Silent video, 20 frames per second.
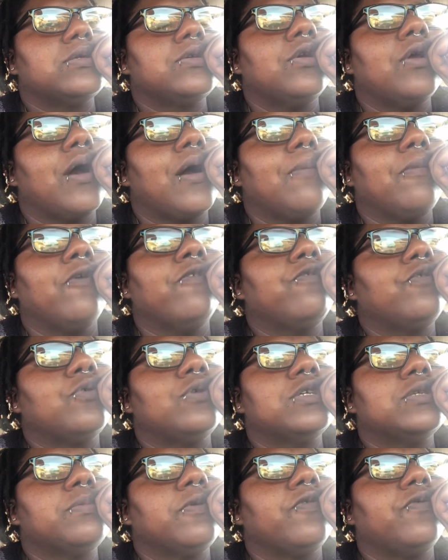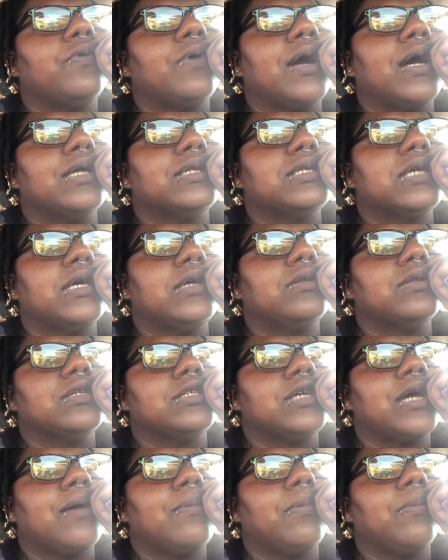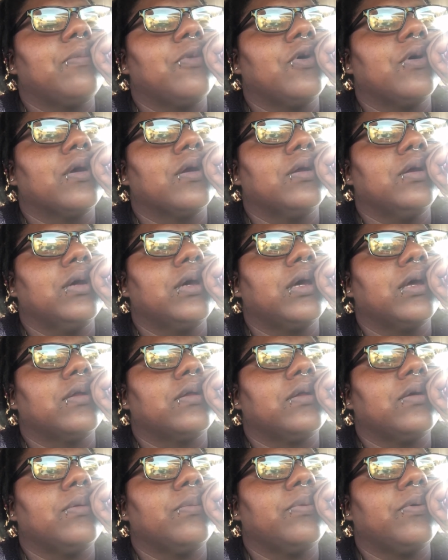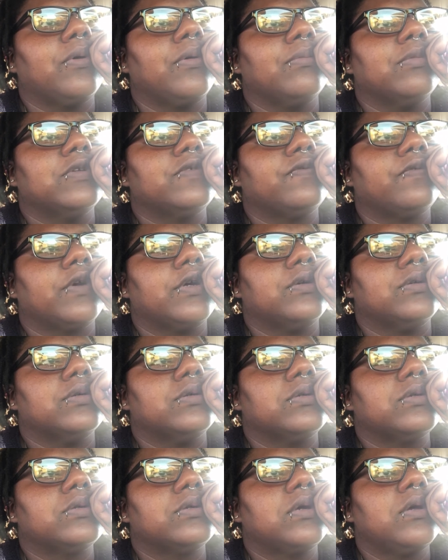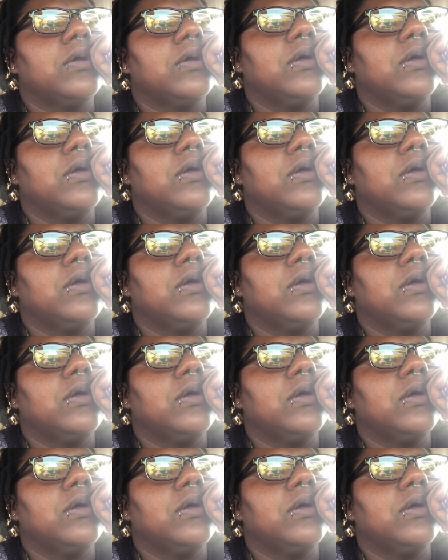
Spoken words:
You know, of course, before I take the job, I'm going to look at the apartments first.